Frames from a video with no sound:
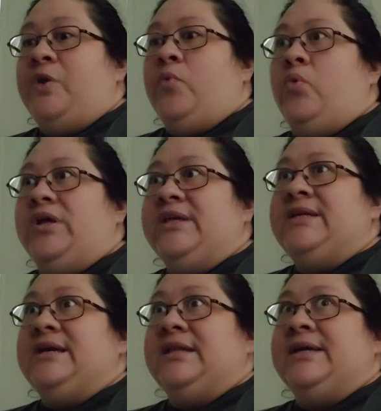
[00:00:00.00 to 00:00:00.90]
Willie
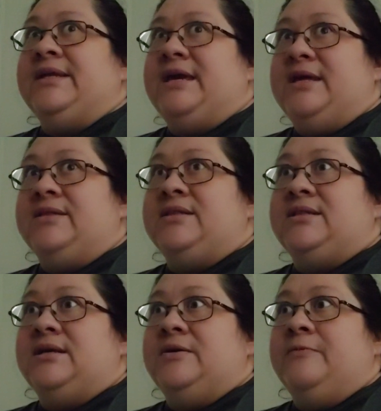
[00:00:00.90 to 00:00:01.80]
Nilly
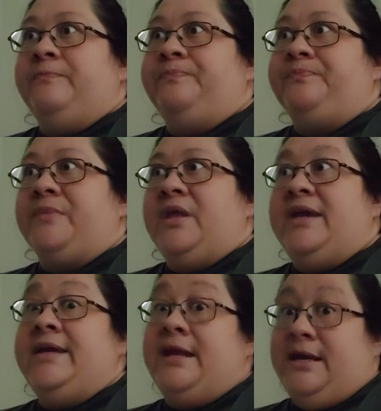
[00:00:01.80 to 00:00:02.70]
Knits.
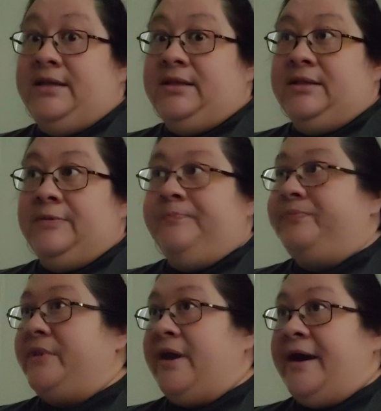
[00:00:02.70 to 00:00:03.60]
He knits.
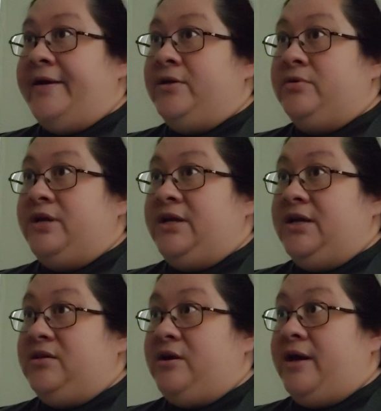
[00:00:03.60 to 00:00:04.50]
I don't knit,
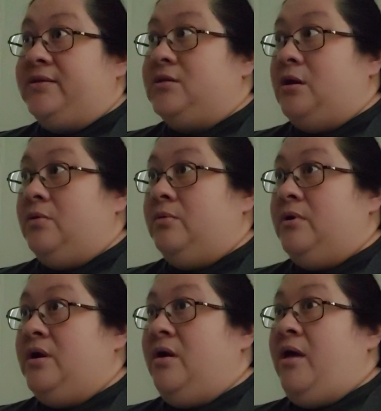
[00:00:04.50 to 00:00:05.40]
as you guys know,
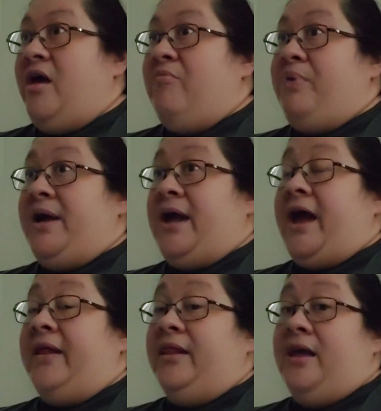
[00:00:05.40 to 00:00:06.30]
but
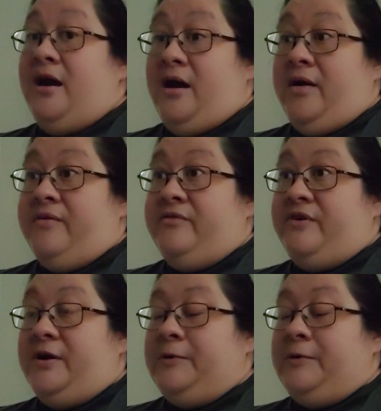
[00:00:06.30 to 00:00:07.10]
I love,